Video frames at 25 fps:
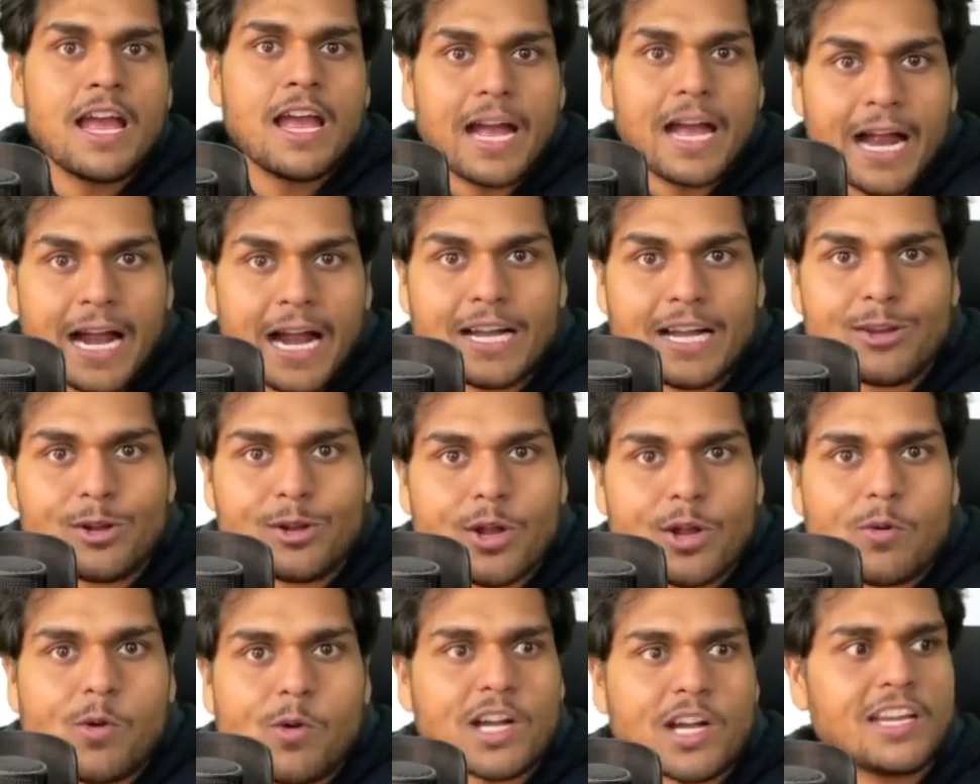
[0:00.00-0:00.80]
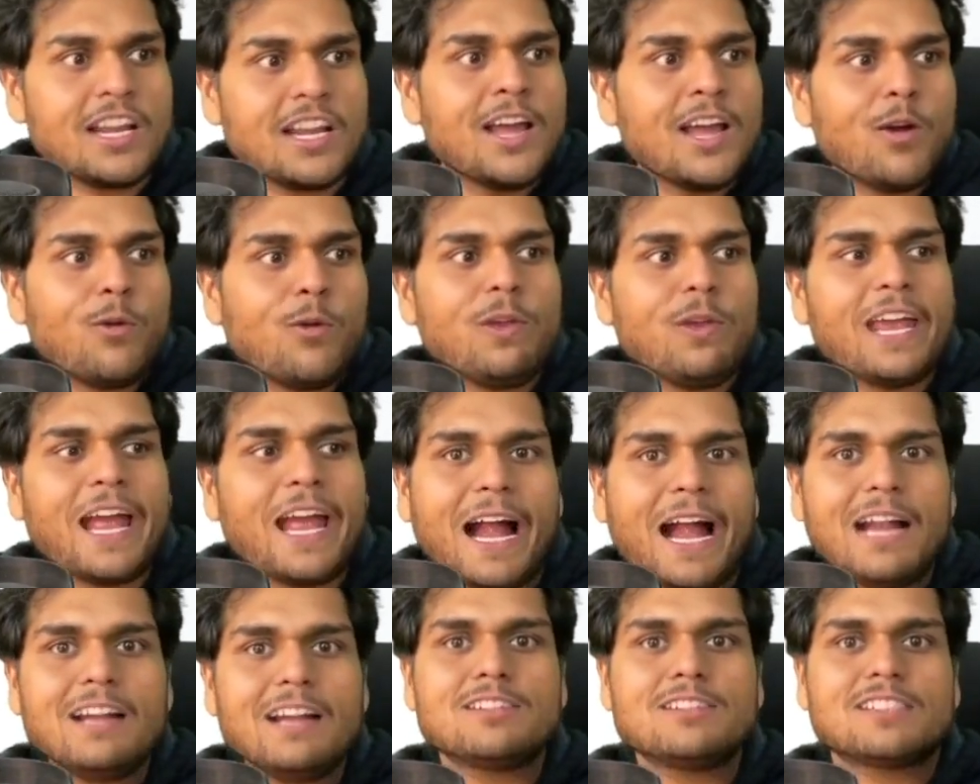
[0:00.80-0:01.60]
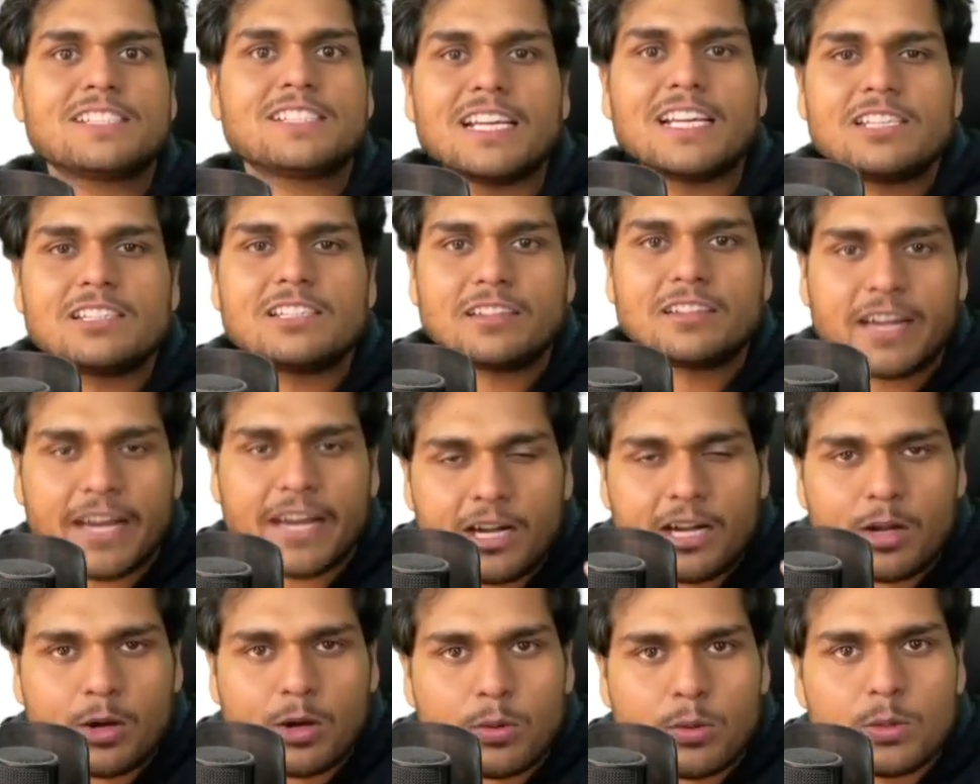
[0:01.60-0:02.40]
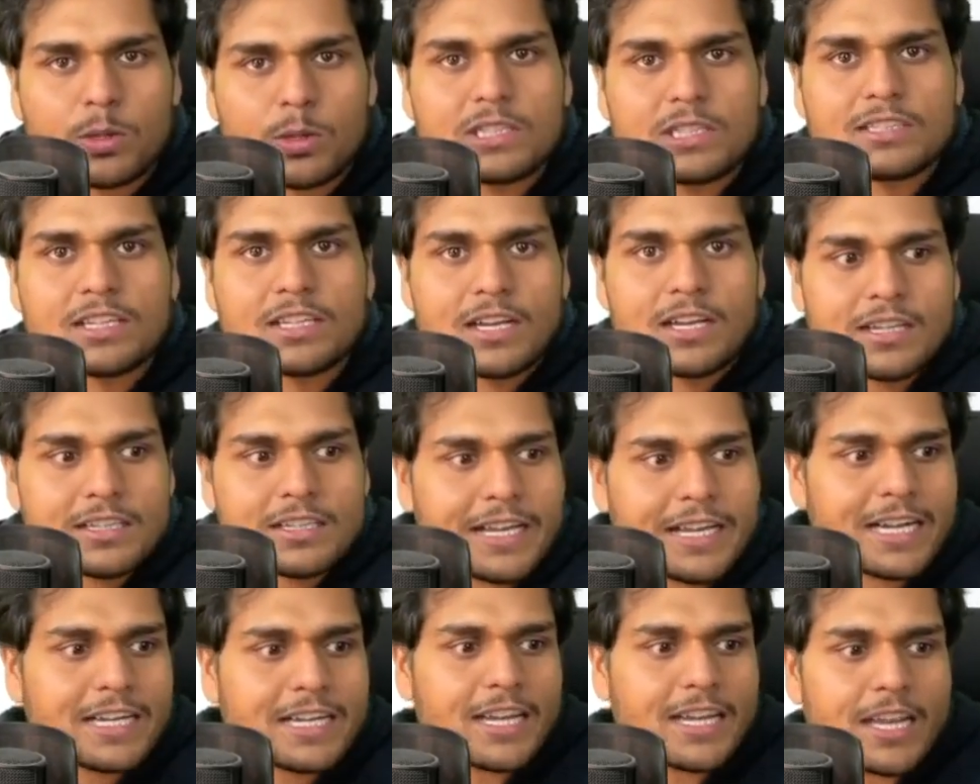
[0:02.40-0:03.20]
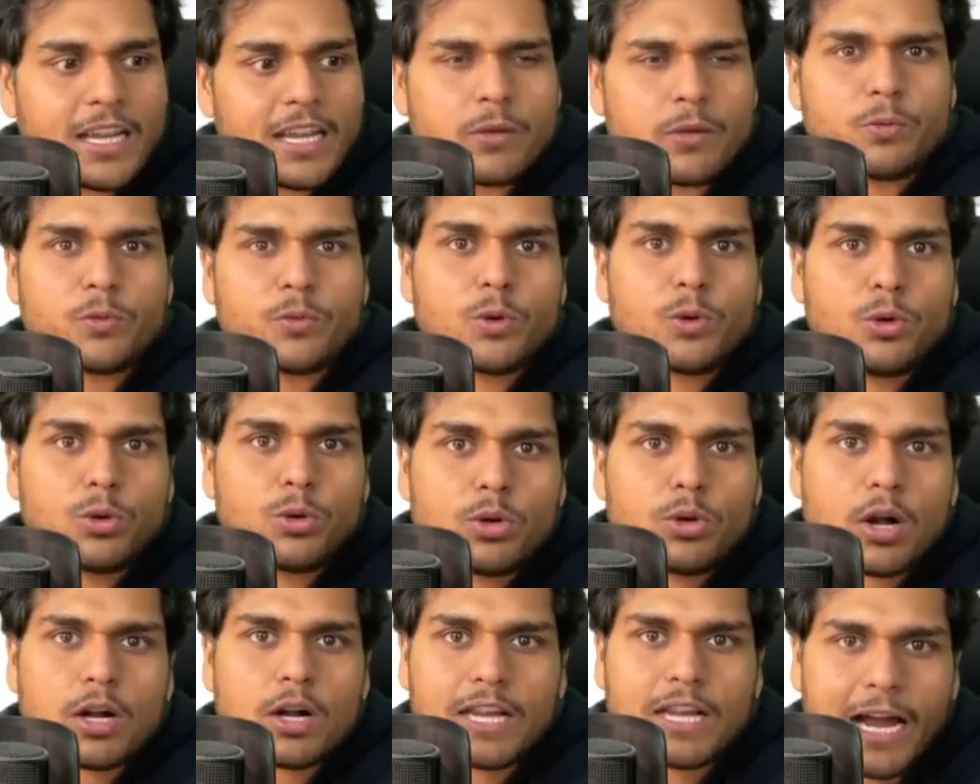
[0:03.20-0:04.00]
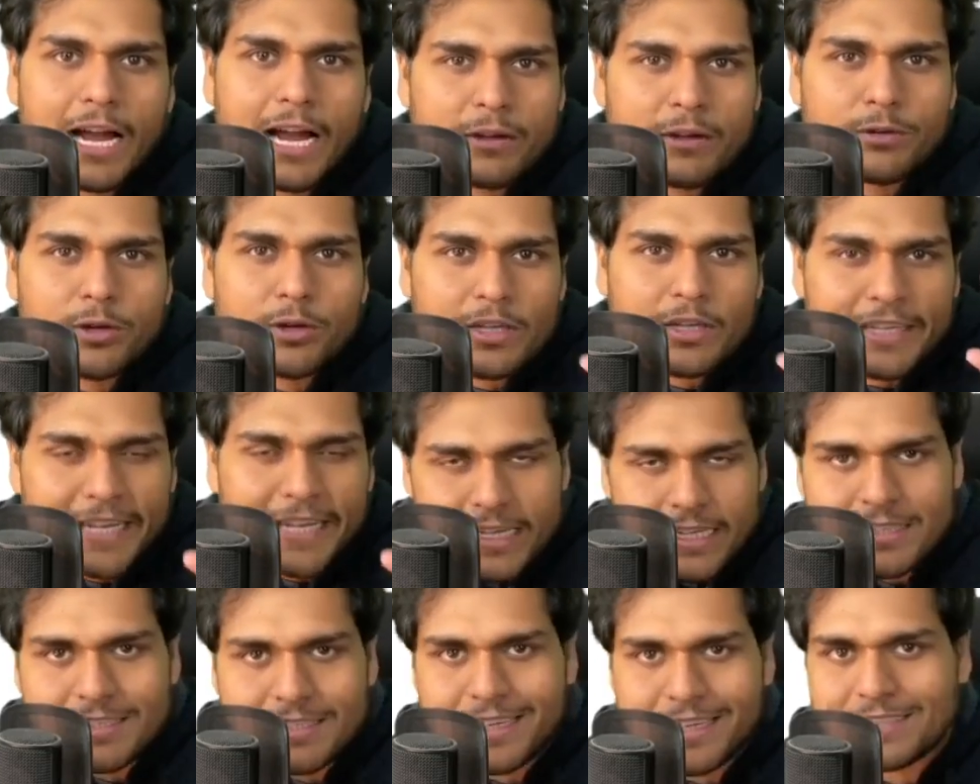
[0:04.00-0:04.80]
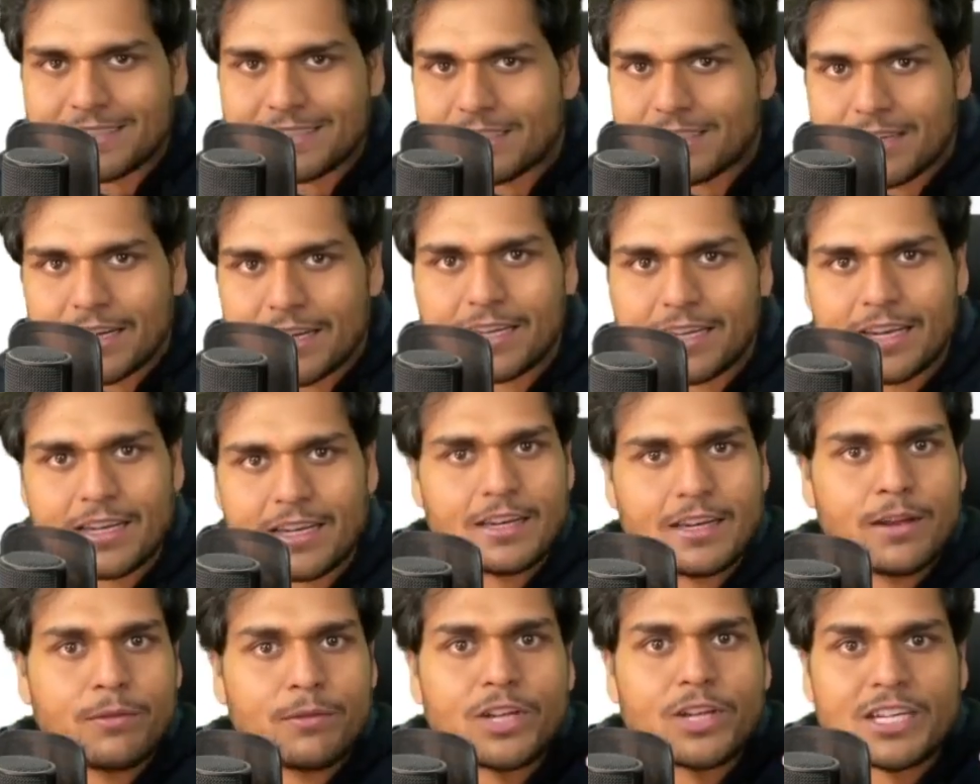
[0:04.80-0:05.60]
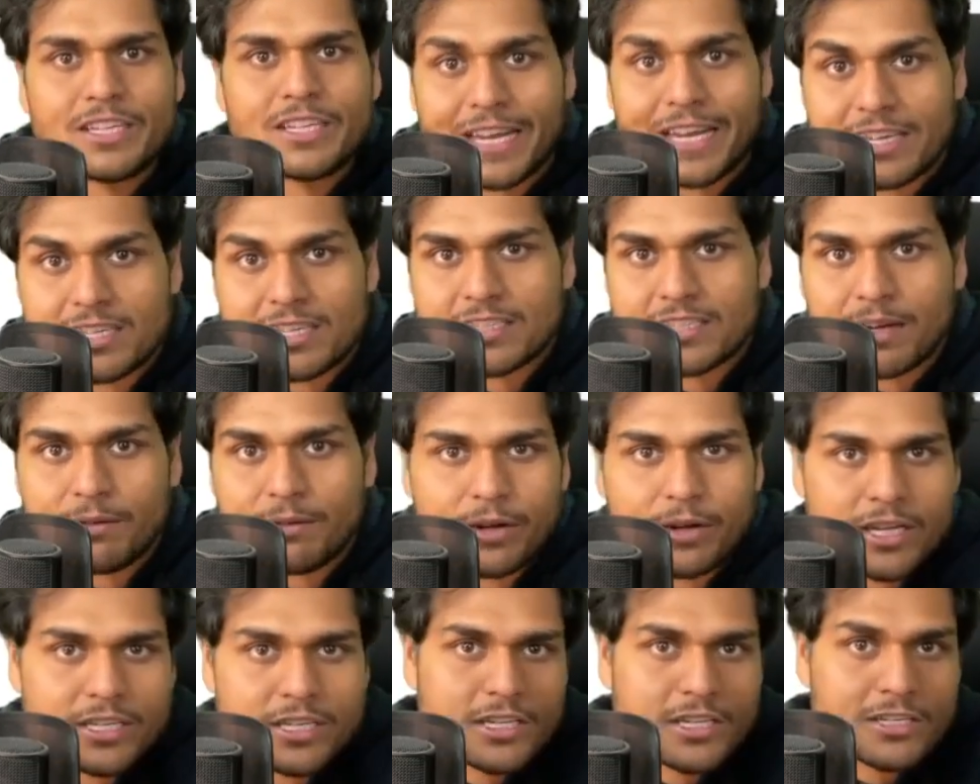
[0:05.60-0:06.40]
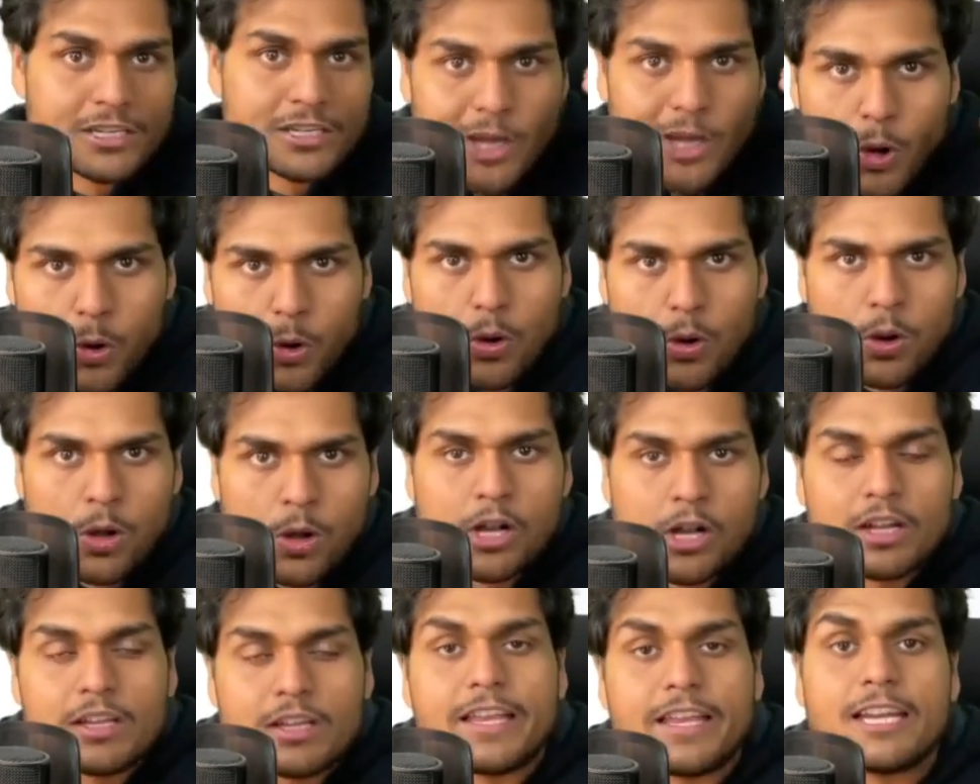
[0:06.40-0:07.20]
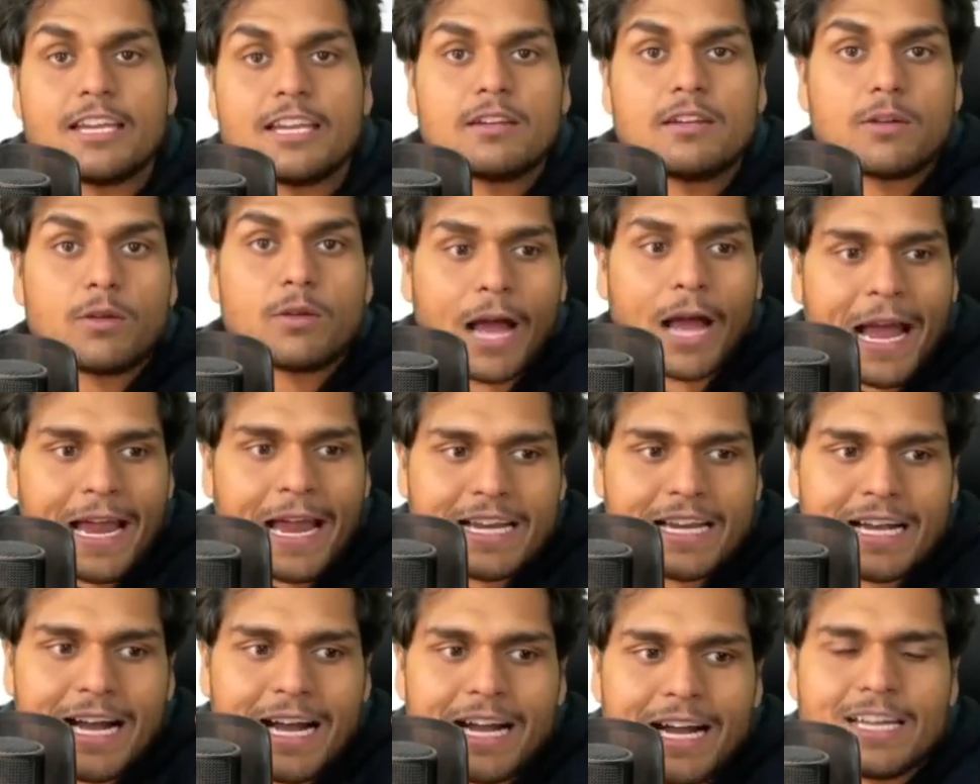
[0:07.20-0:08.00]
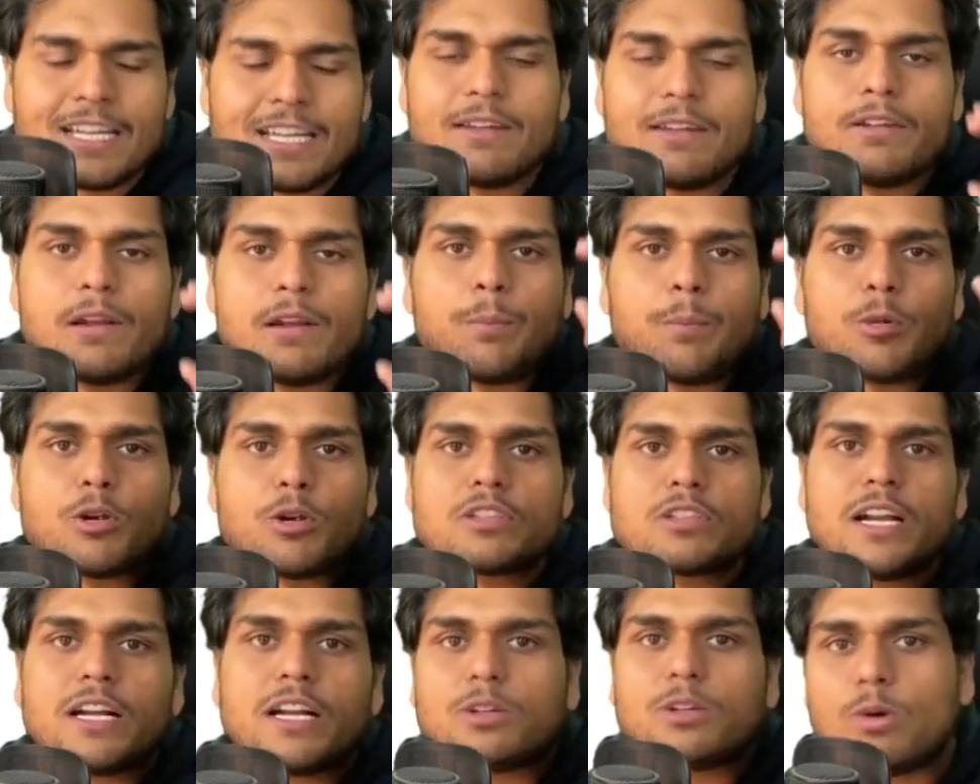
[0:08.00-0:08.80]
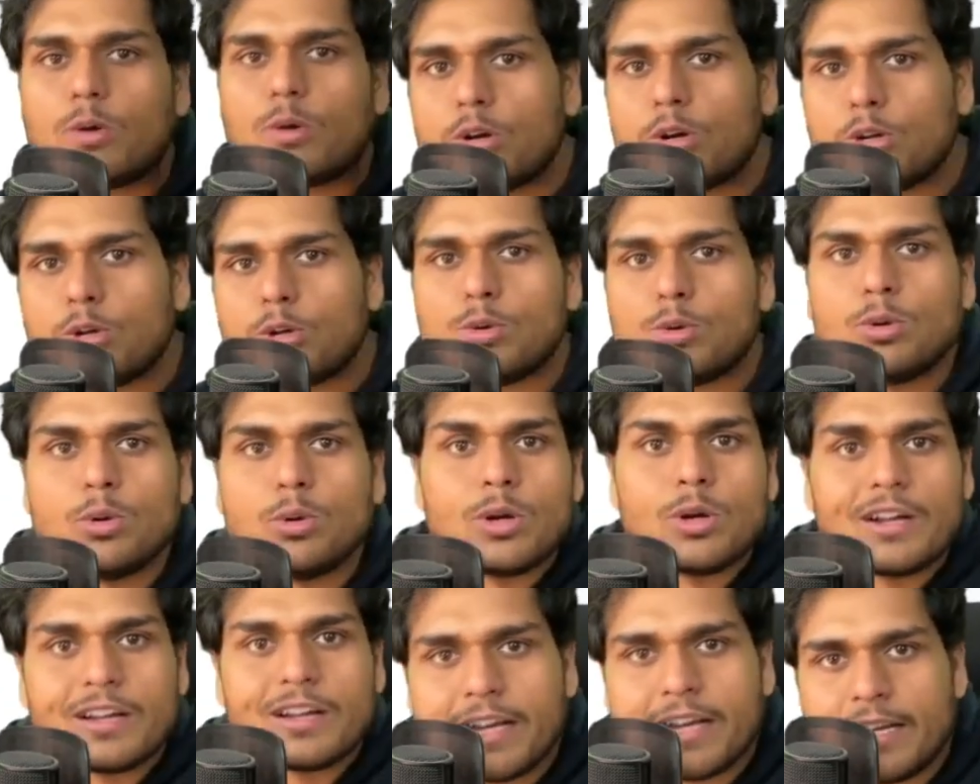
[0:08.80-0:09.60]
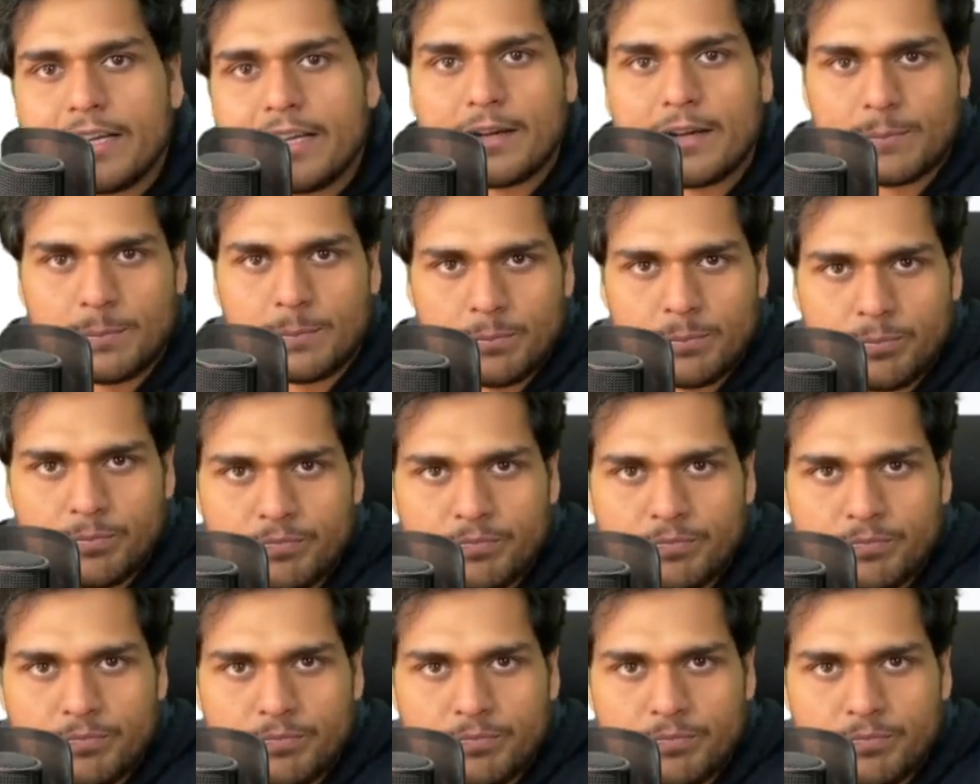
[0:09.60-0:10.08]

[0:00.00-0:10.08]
And you know what? We had such strict rules that if you do not have your test cases written, if the test coverage is low, then I can't even push that code to GitHub.